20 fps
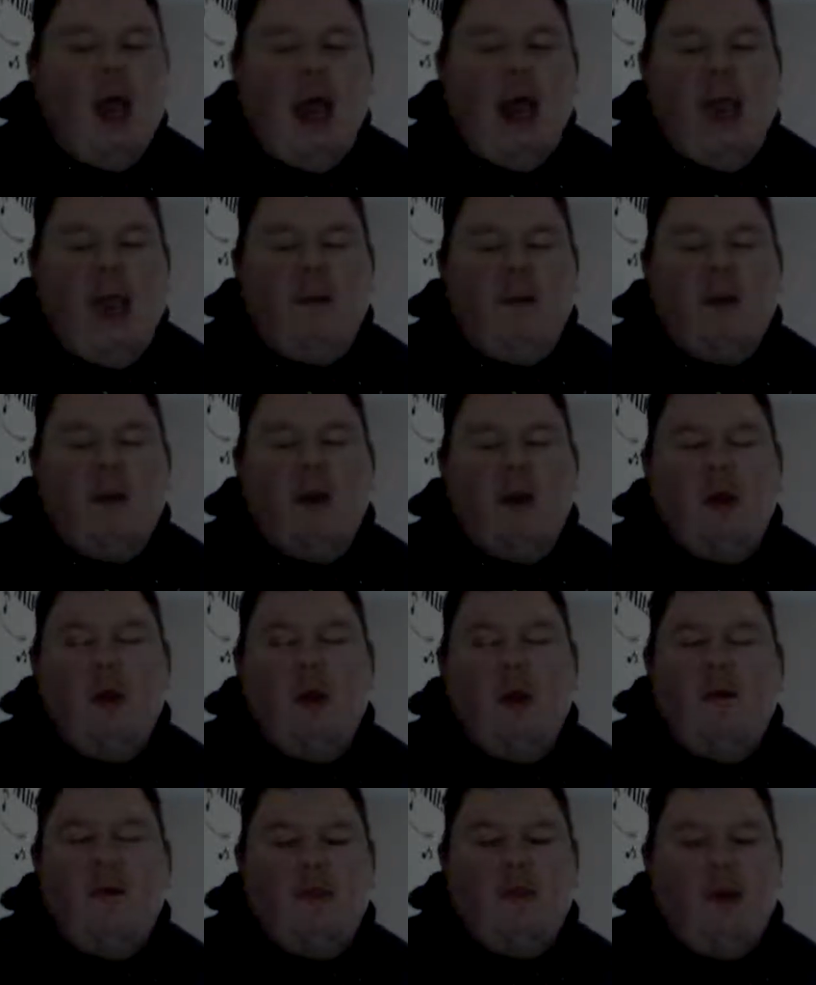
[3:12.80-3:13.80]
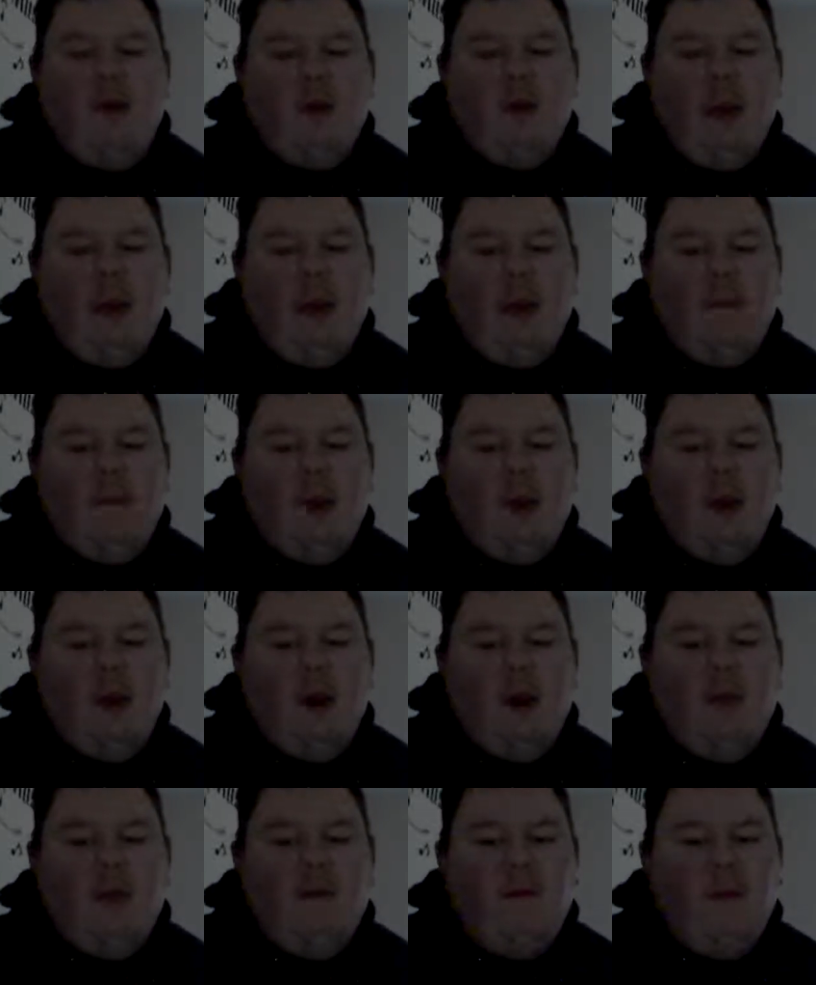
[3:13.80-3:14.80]
Every so often you'll get a
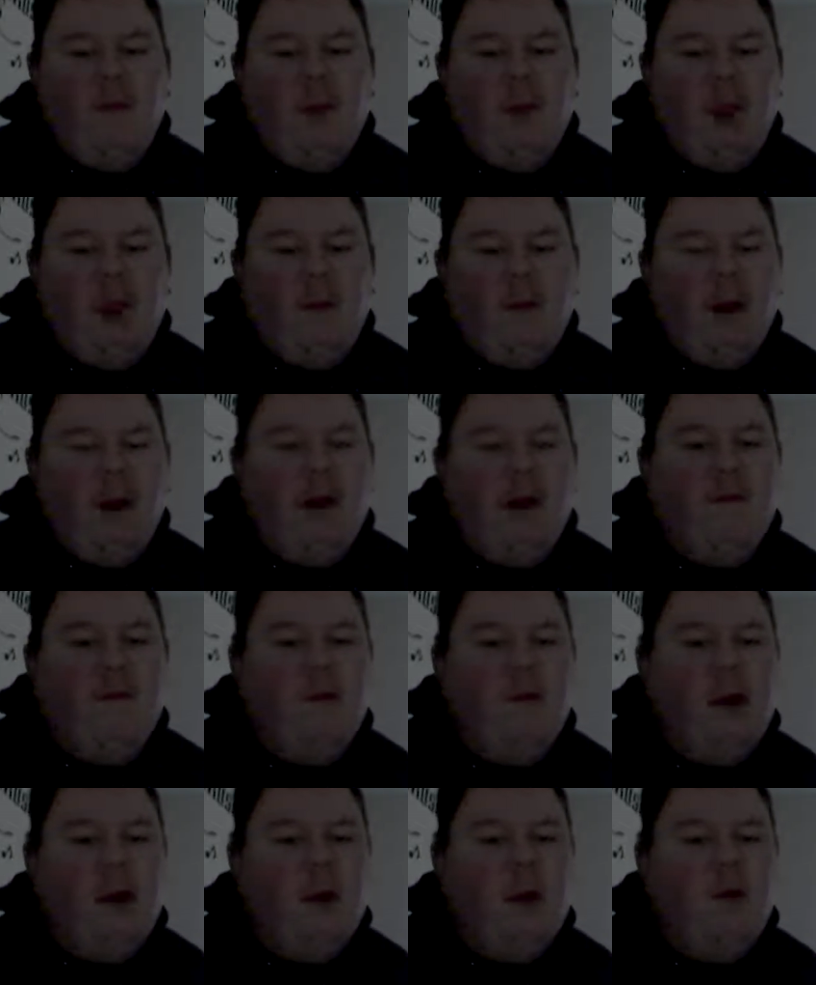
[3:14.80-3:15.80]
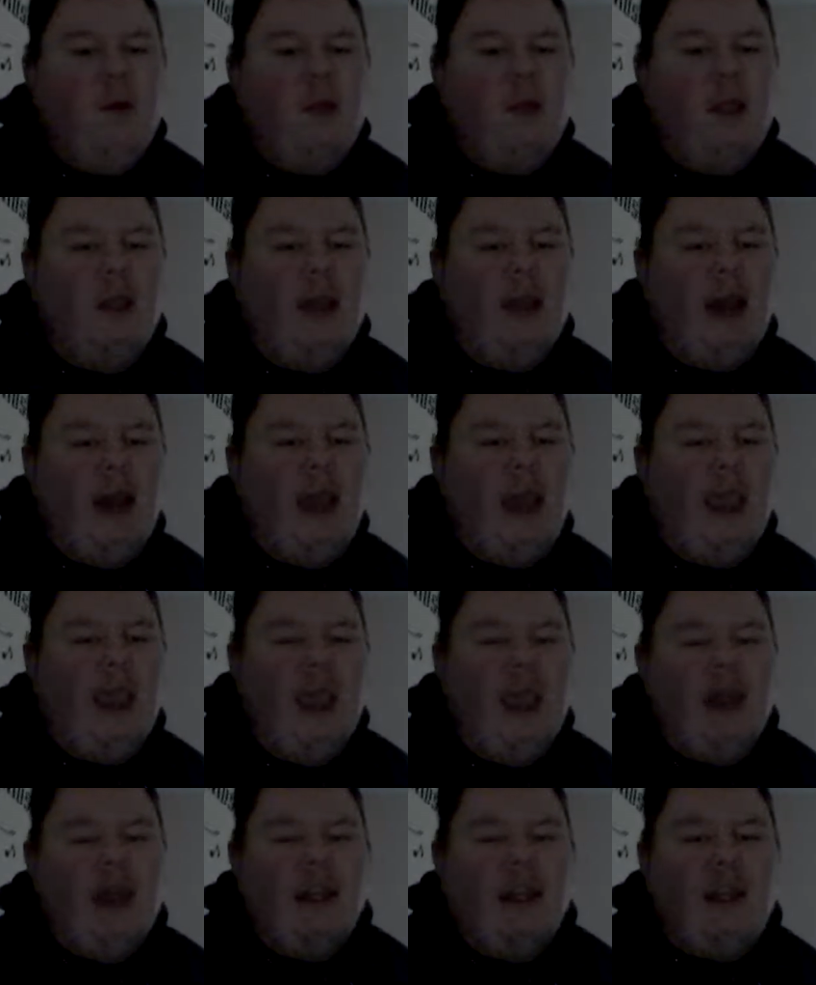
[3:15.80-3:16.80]
video from me, but I thought I'd do it today.
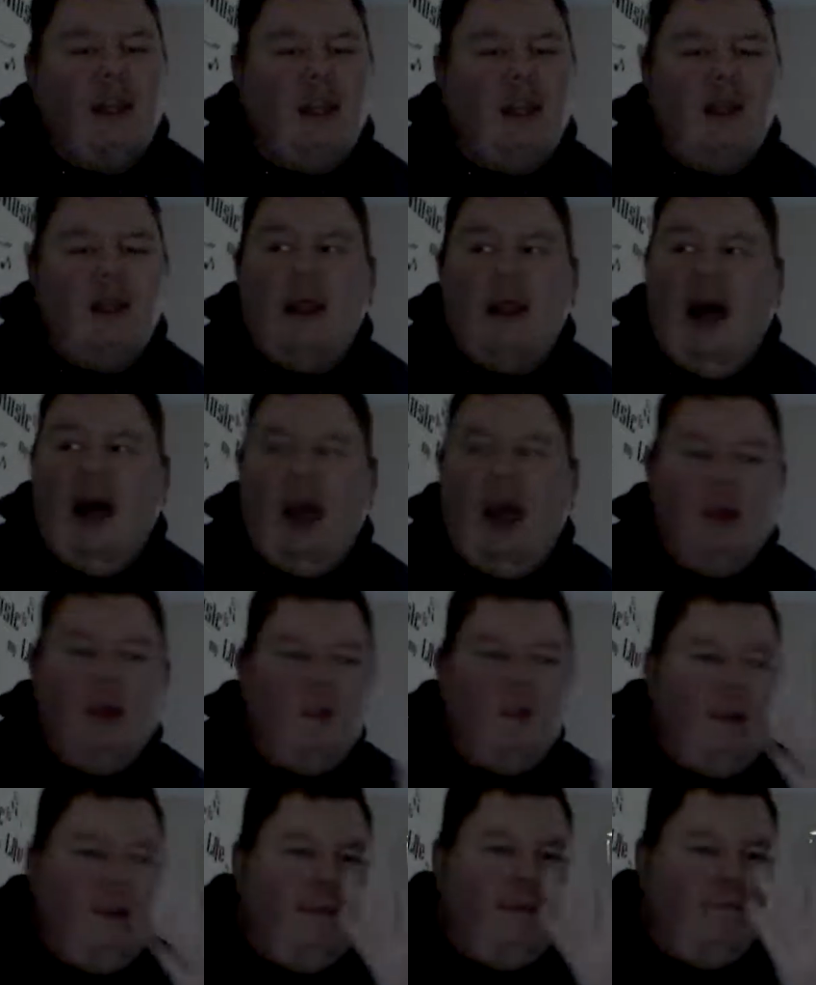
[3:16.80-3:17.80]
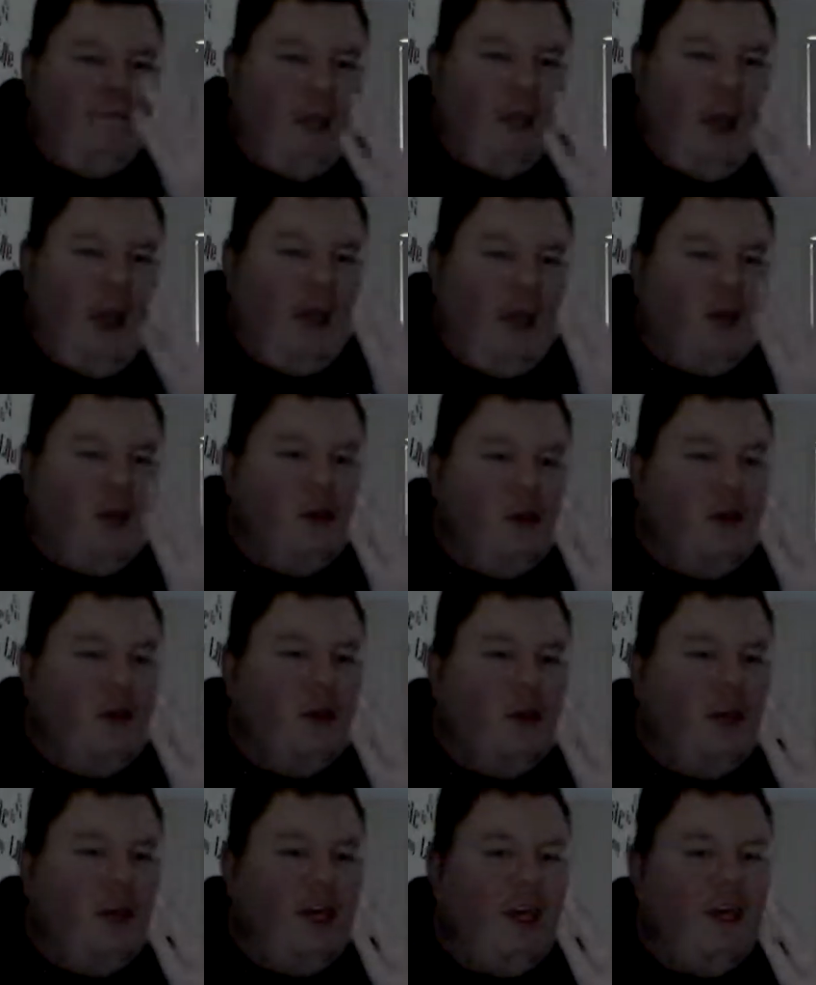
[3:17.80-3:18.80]
This is the last one, as you can
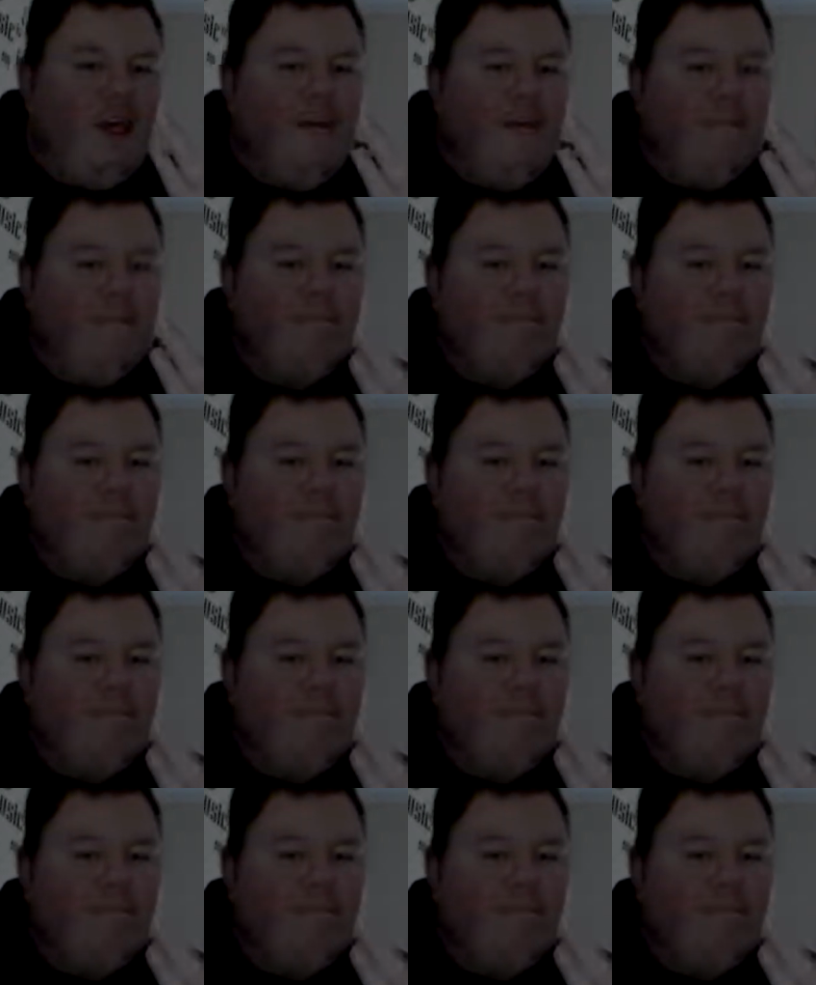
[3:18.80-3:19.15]
see.